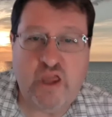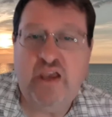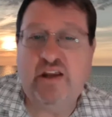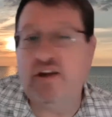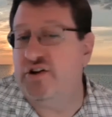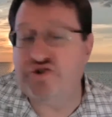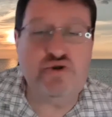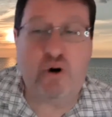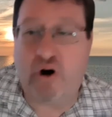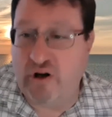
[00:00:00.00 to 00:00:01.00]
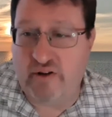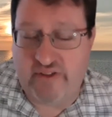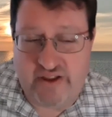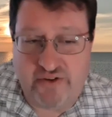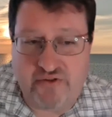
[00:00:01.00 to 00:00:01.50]
In addition to all of
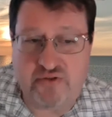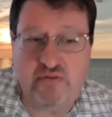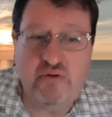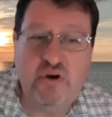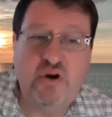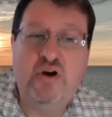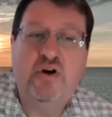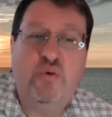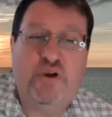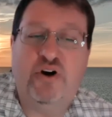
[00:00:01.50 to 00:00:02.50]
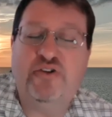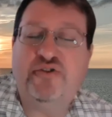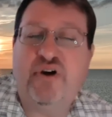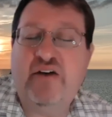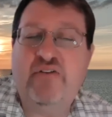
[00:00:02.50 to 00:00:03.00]
this, we also
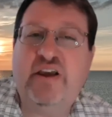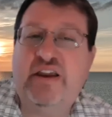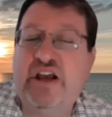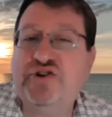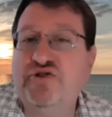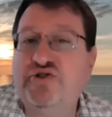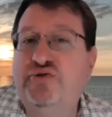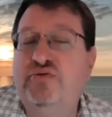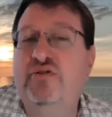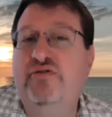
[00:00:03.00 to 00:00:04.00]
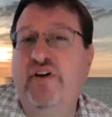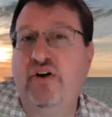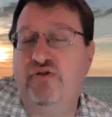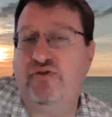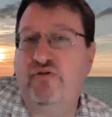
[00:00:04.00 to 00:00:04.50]
have a connection to student
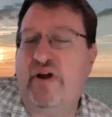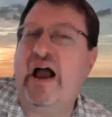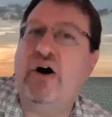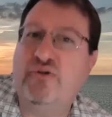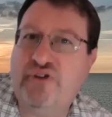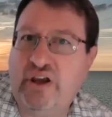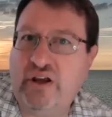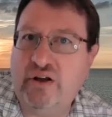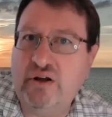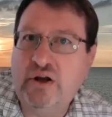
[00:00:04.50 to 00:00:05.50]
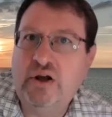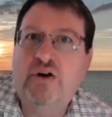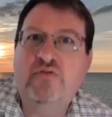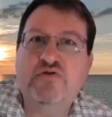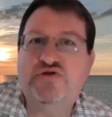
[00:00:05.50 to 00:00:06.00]
affairs for housing,
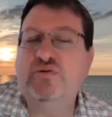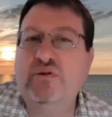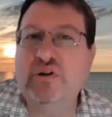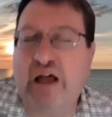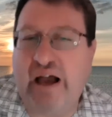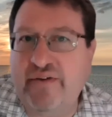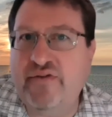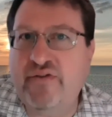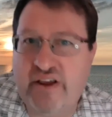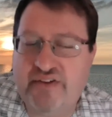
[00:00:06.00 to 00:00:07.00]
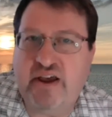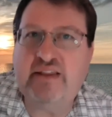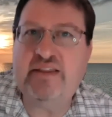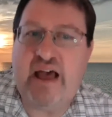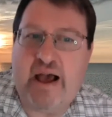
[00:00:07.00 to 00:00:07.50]
for student life, things
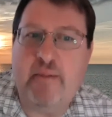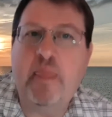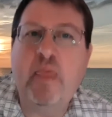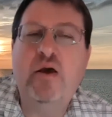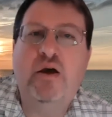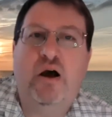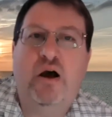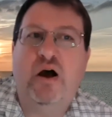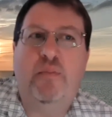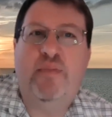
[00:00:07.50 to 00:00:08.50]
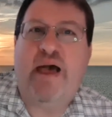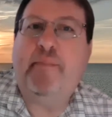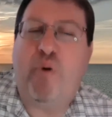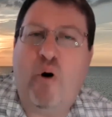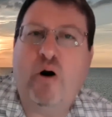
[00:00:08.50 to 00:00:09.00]
like that.
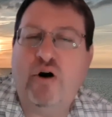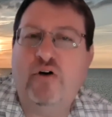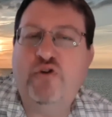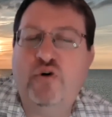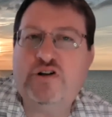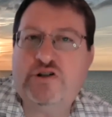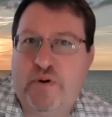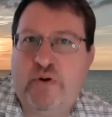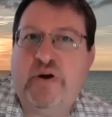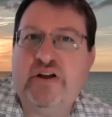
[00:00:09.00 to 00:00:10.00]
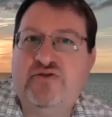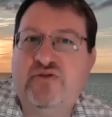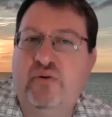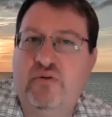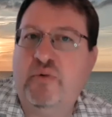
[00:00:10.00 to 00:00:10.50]
That part of your experience.
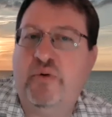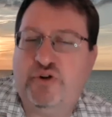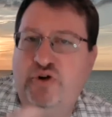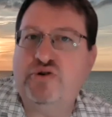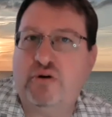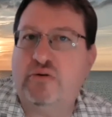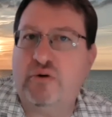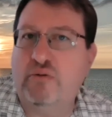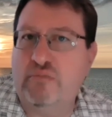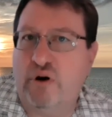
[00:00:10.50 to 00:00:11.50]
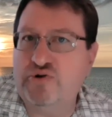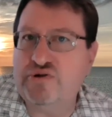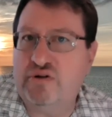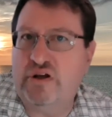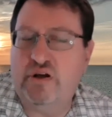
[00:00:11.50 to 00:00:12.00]
So remember, we told you you're going to grow
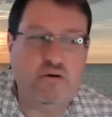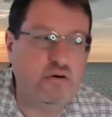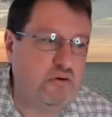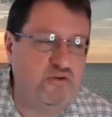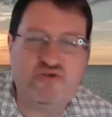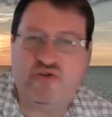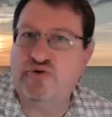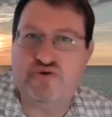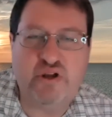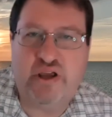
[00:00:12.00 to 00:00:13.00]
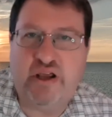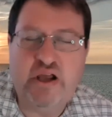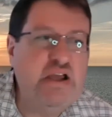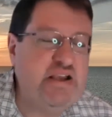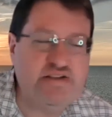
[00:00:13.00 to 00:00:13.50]
emotionally, you're going to grow socially.
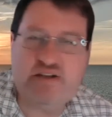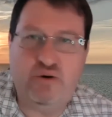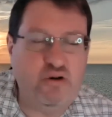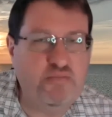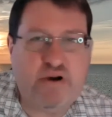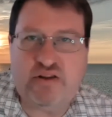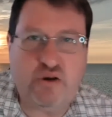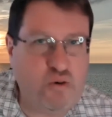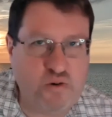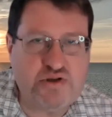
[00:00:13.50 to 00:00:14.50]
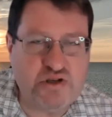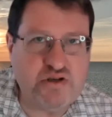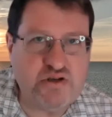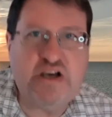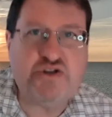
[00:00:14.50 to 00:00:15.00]
It's not all about the
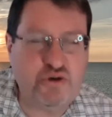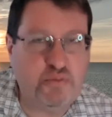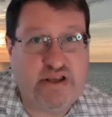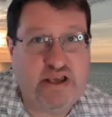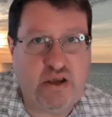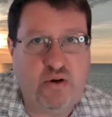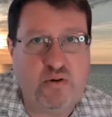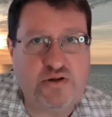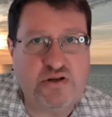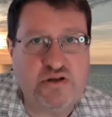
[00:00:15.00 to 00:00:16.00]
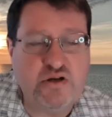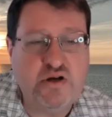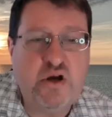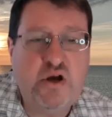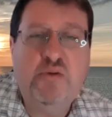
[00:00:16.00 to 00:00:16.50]
courses. Yes, you'll be taking courses,
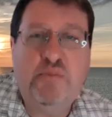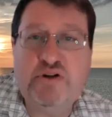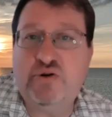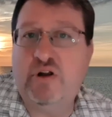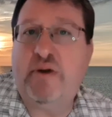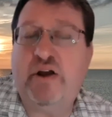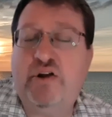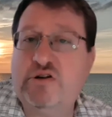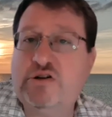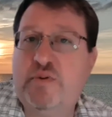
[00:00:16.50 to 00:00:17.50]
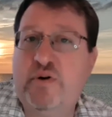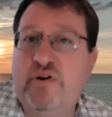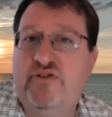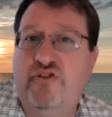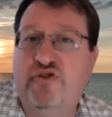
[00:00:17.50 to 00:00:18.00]
but it's all about your
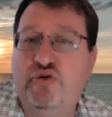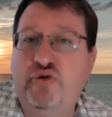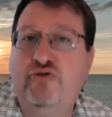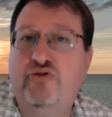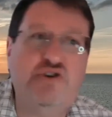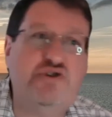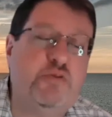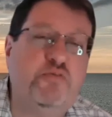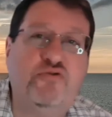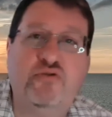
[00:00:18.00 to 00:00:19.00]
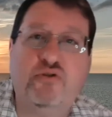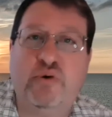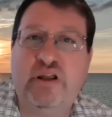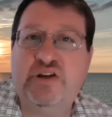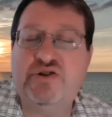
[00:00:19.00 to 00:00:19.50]
experiences, your new friendships, your
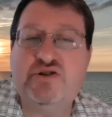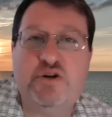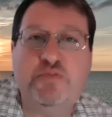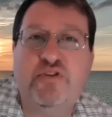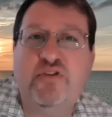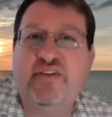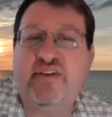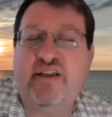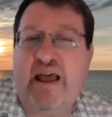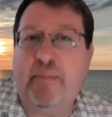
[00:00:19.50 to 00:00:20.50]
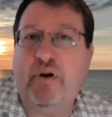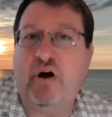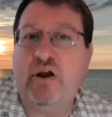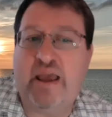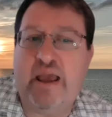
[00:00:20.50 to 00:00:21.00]
relationships, and things that happen
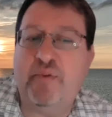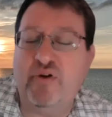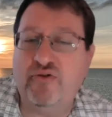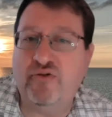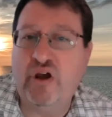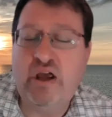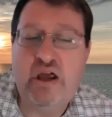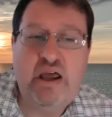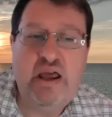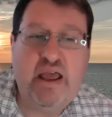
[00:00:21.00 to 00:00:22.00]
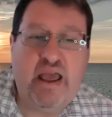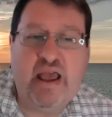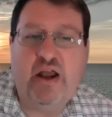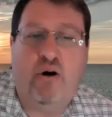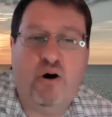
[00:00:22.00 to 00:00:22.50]
on campus.
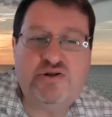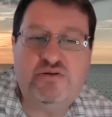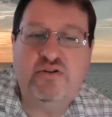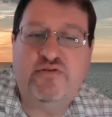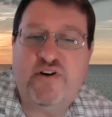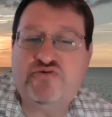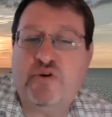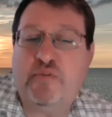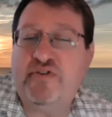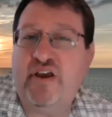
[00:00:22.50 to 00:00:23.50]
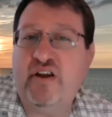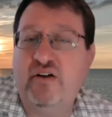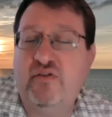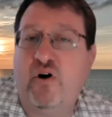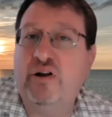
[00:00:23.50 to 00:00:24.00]
And our student affairs
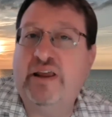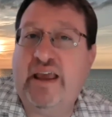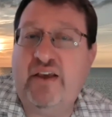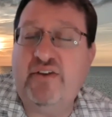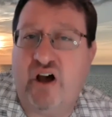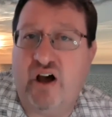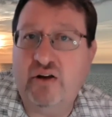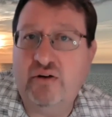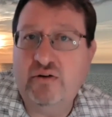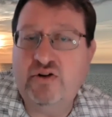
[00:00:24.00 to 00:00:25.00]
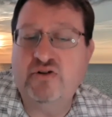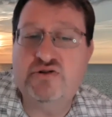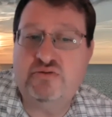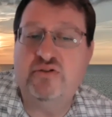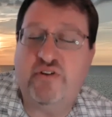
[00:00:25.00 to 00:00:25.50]
representative, our liaison to the
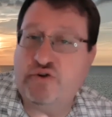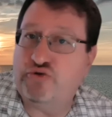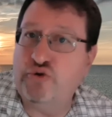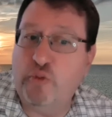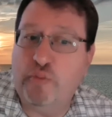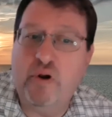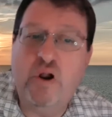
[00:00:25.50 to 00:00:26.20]
student affairs group,